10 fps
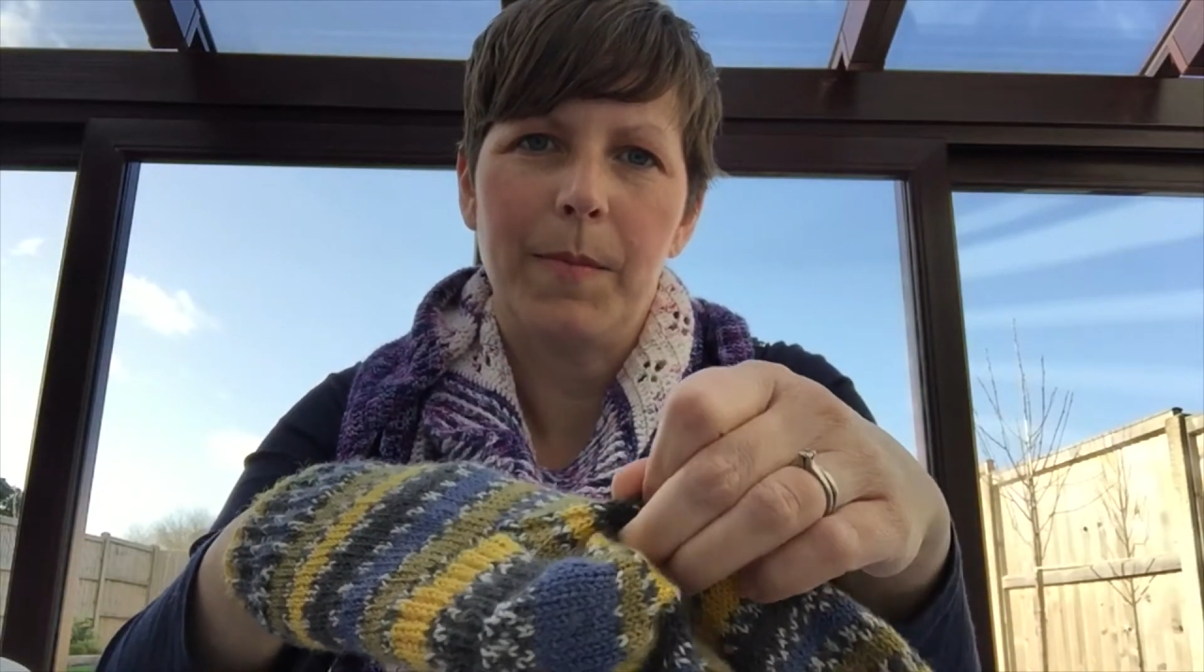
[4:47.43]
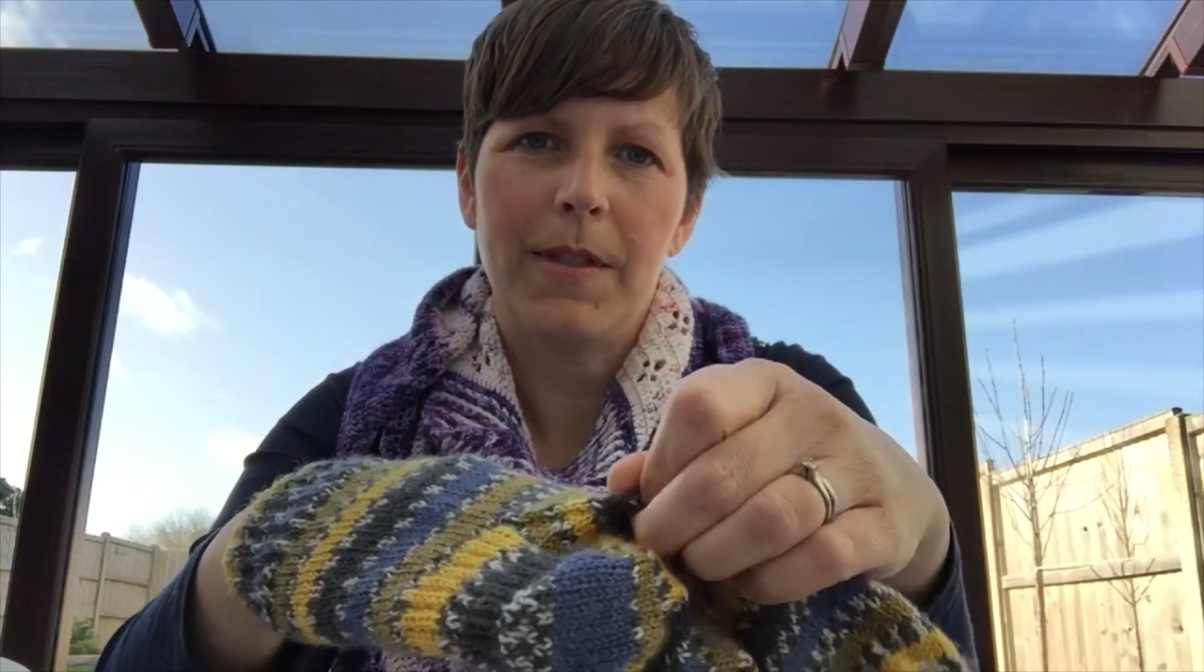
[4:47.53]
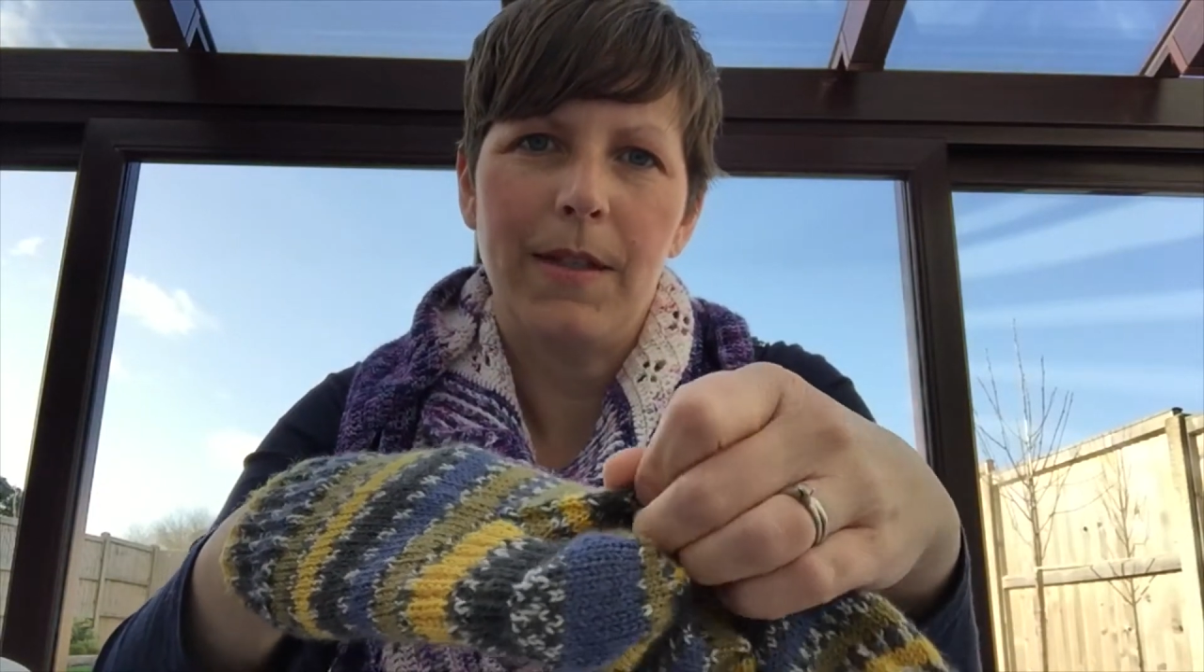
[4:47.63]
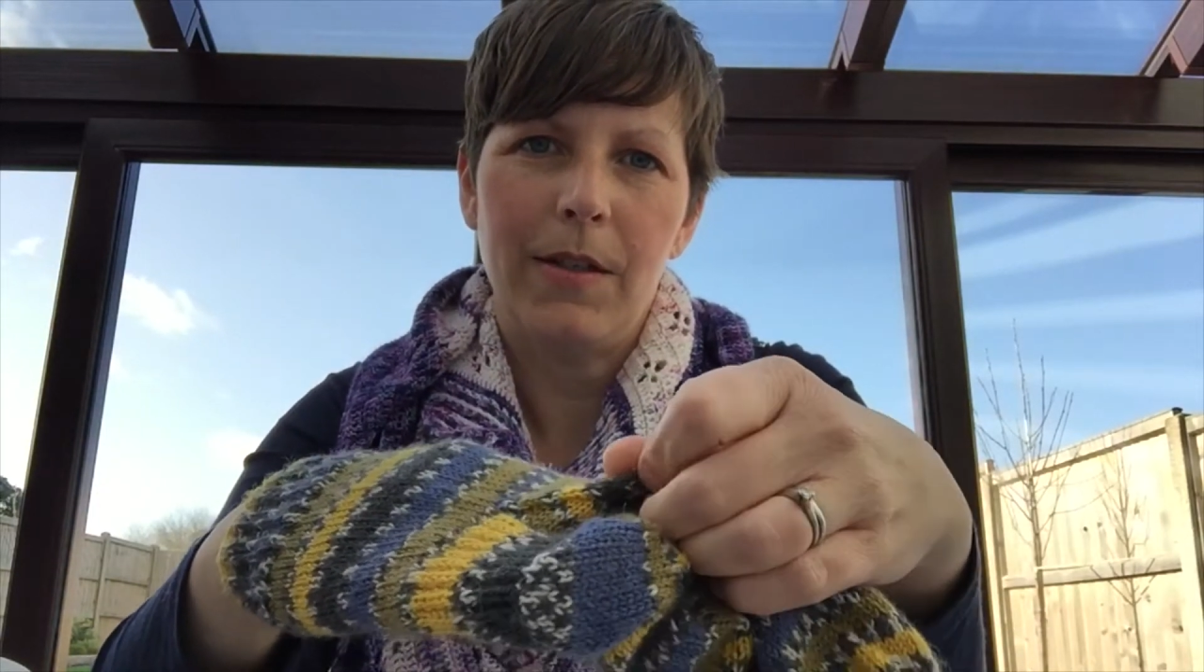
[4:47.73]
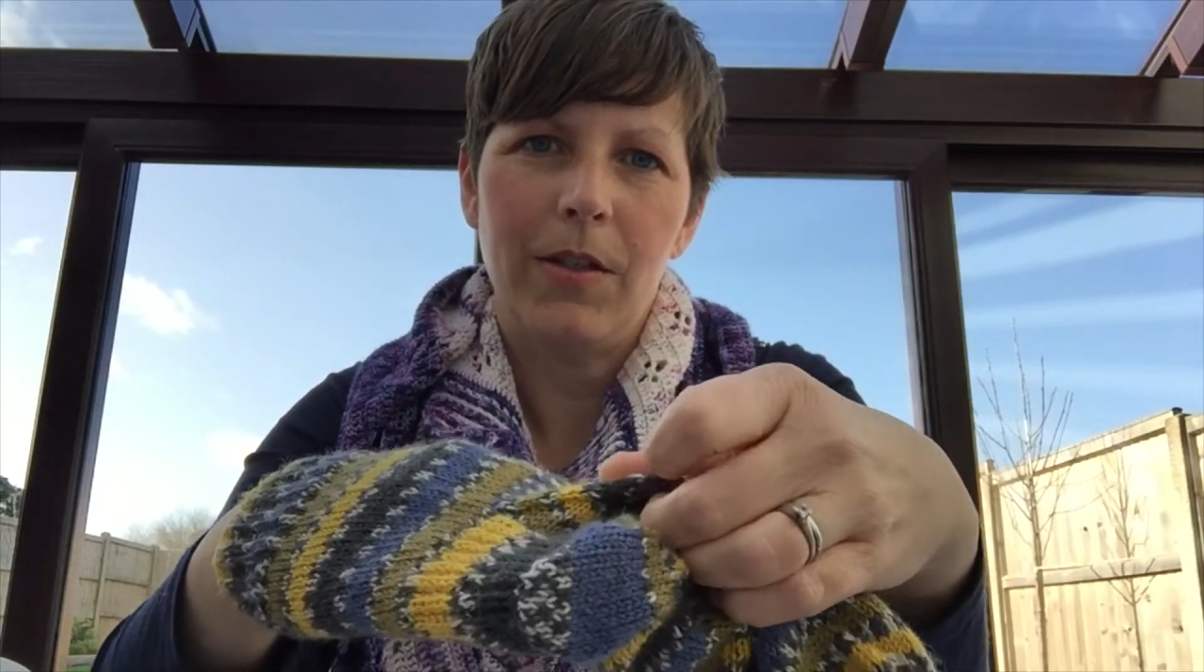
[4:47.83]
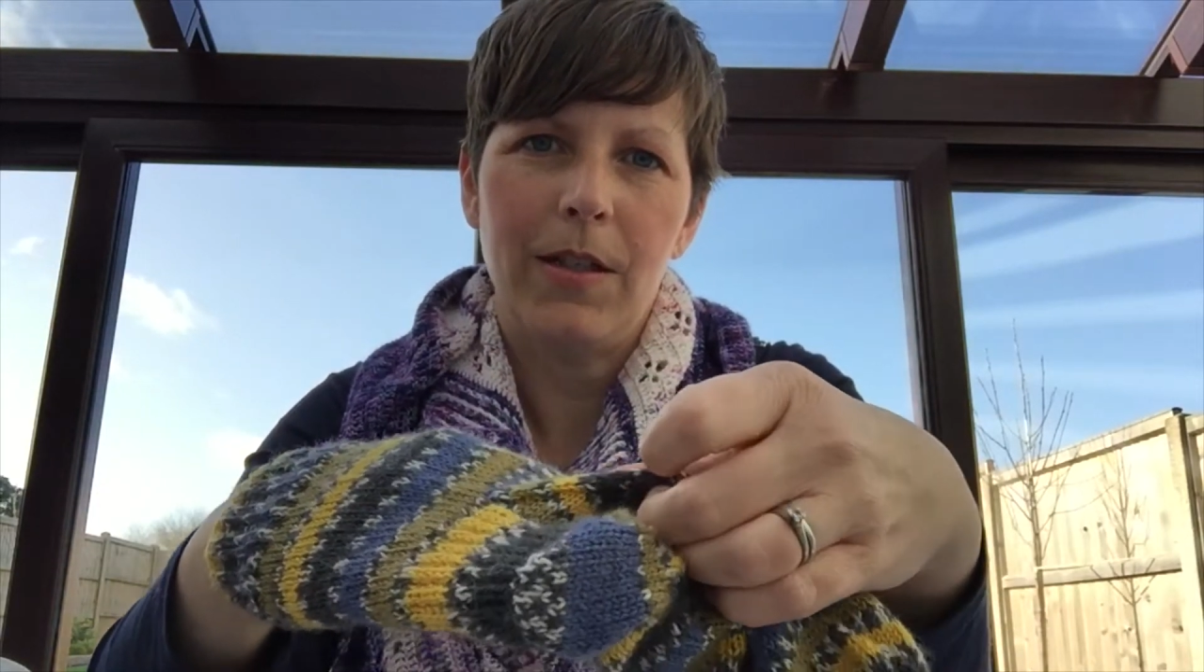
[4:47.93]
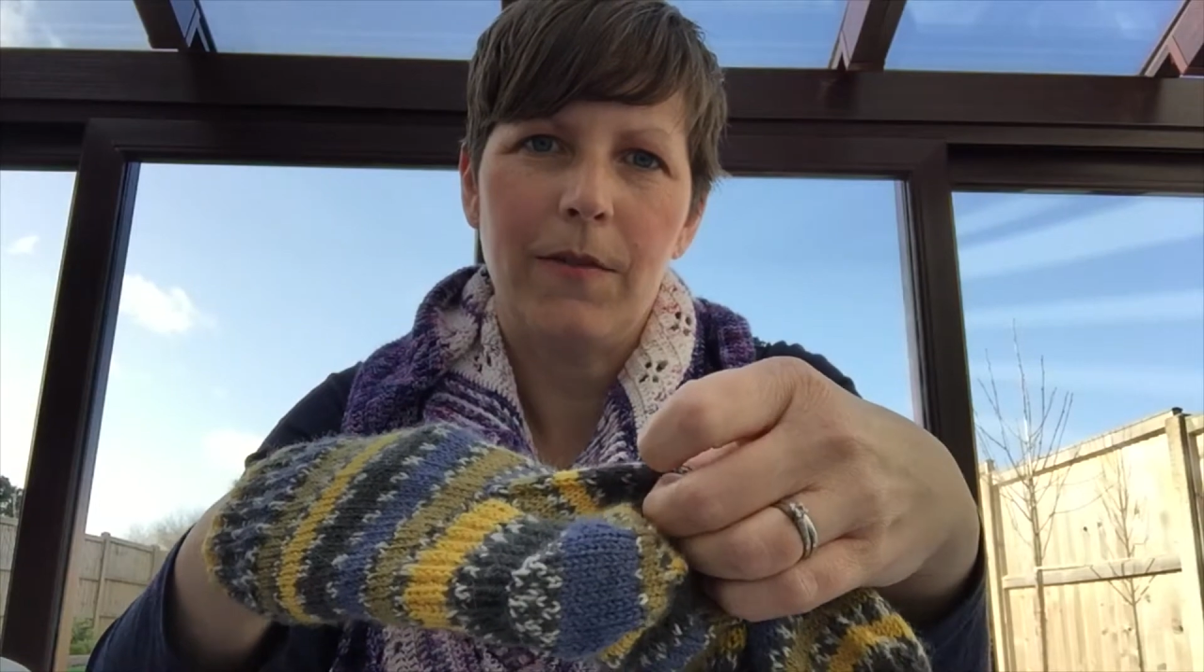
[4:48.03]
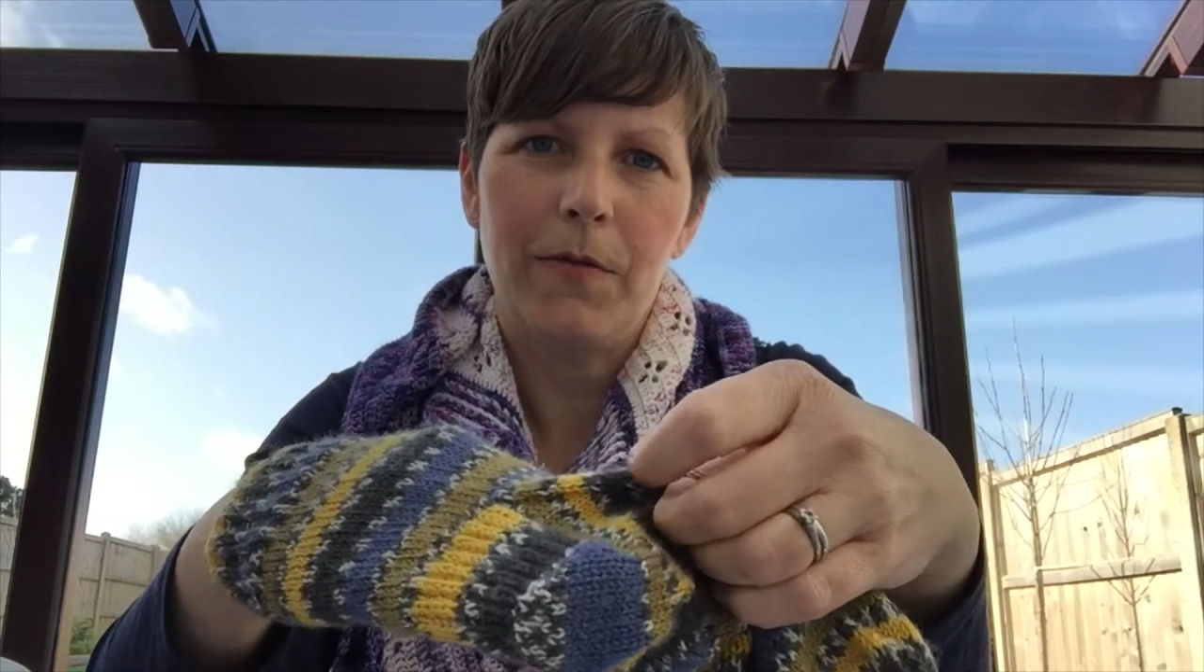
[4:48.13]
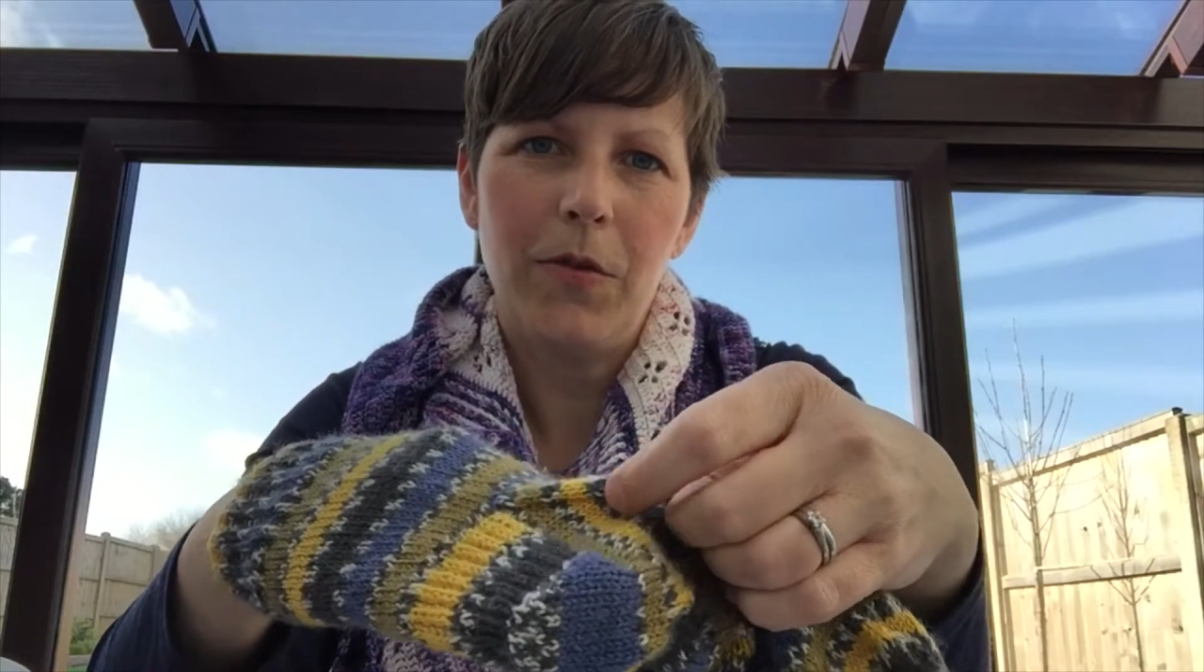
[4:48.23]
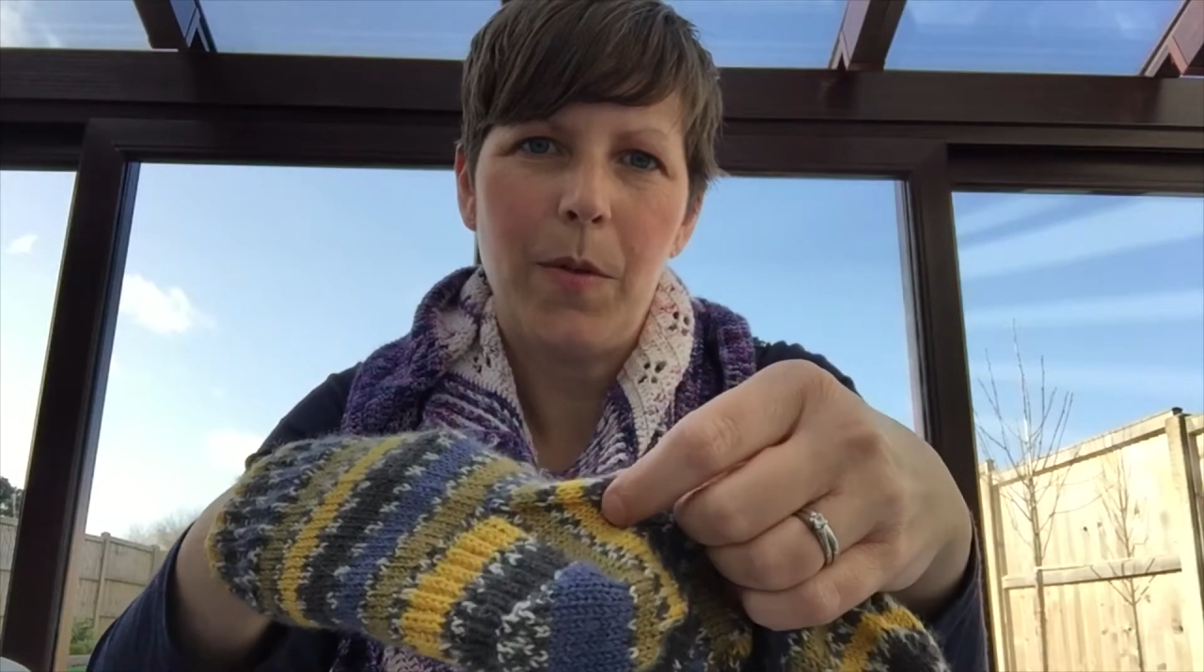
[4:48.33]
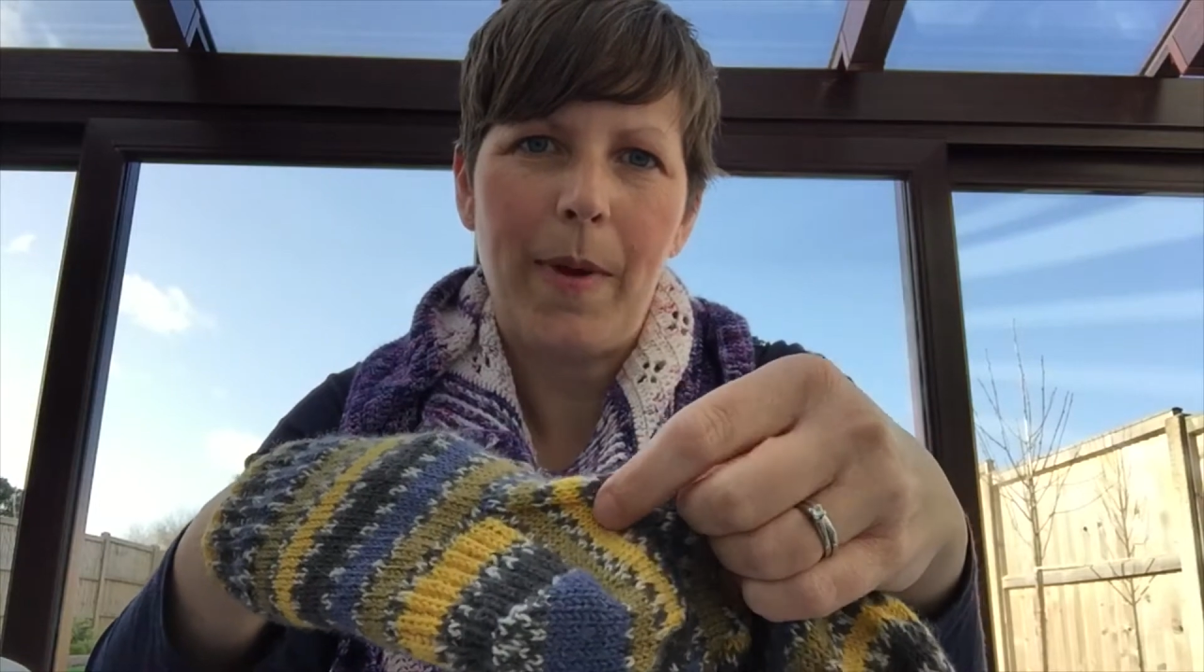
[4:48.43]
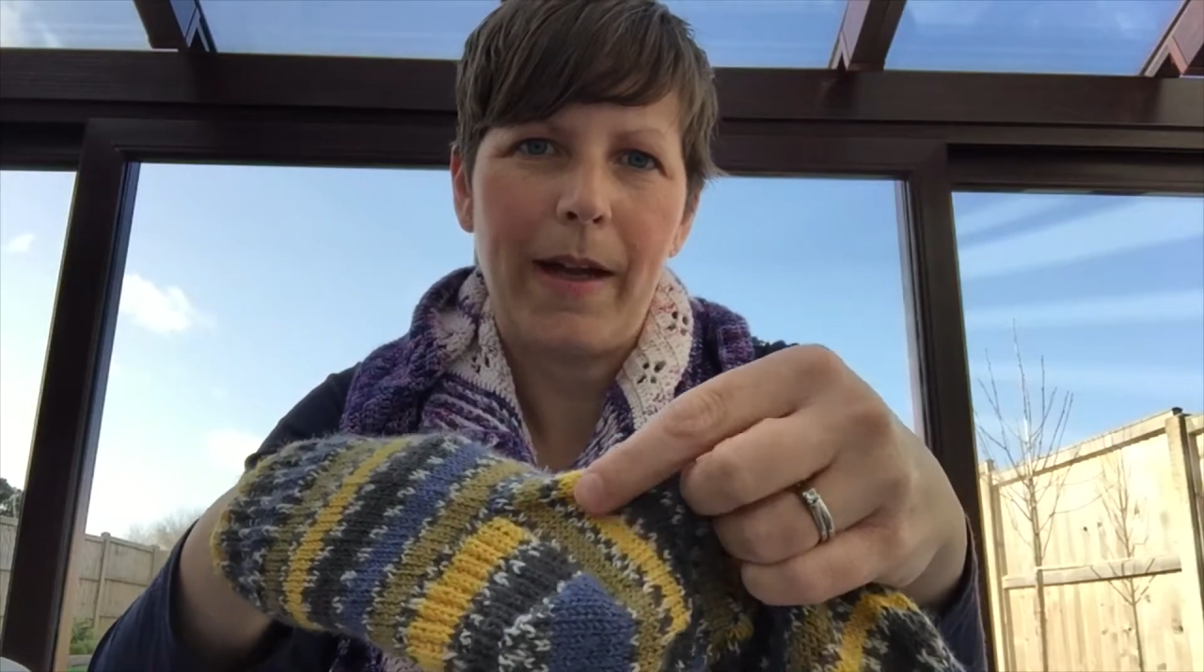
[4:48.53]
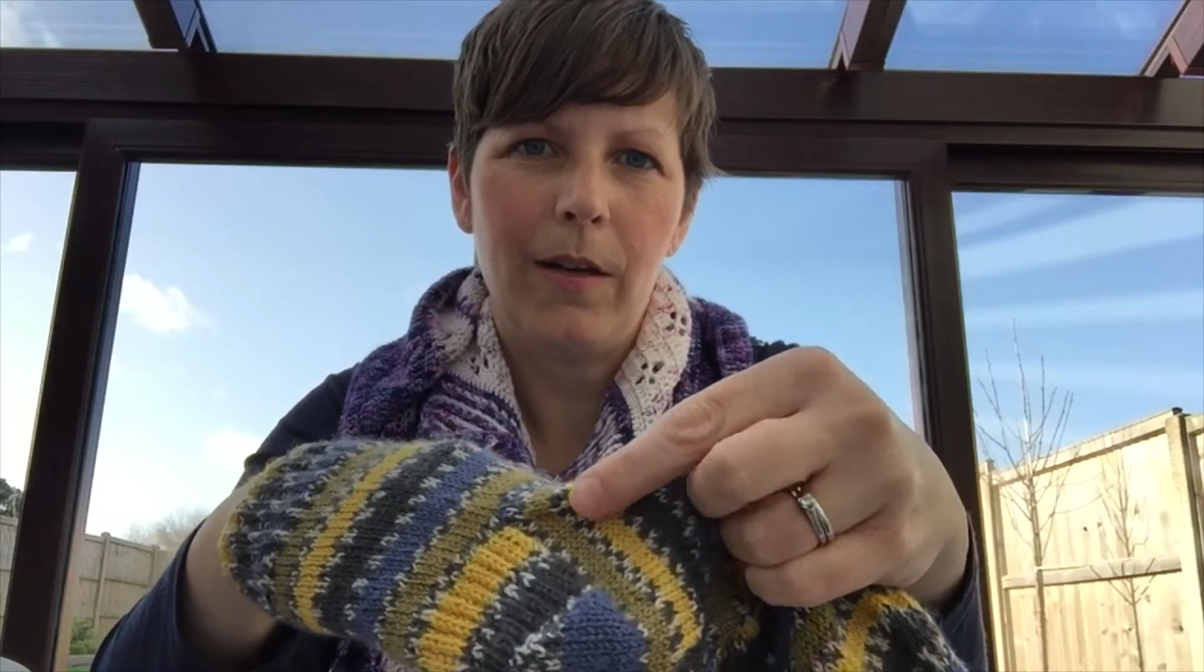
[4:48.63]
stitches through the back